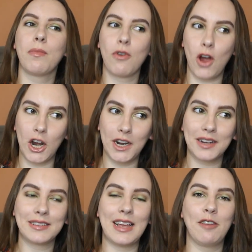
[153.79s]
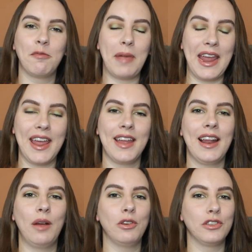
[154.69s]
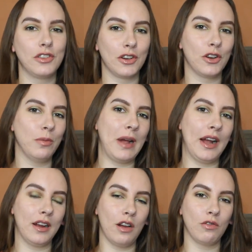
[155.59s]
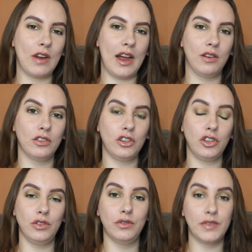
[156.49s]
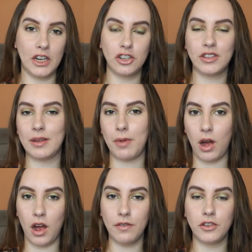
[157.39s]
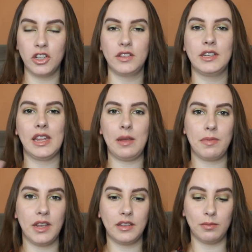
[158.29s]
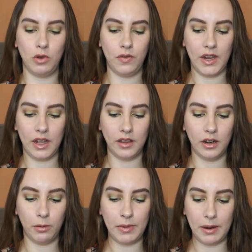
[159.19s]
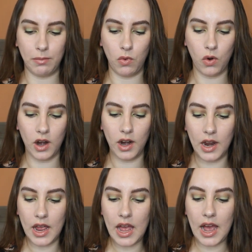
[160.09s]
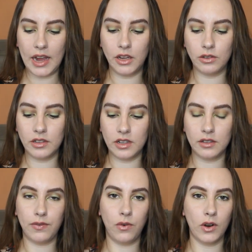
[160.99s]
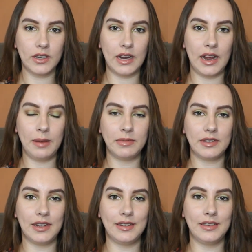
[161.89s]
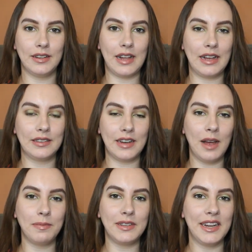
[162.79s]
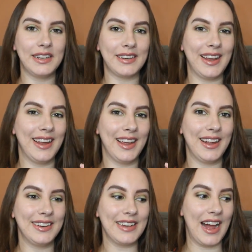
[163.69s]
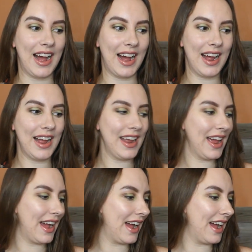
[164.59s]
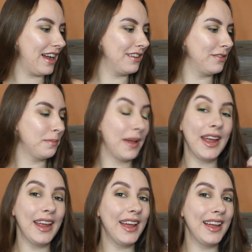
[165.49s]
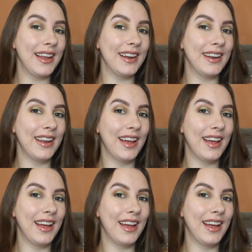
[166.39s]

products have pan, I will circle back around to finish them off just to keep things moving a little bit more. I used this four times since the last update and I have pan.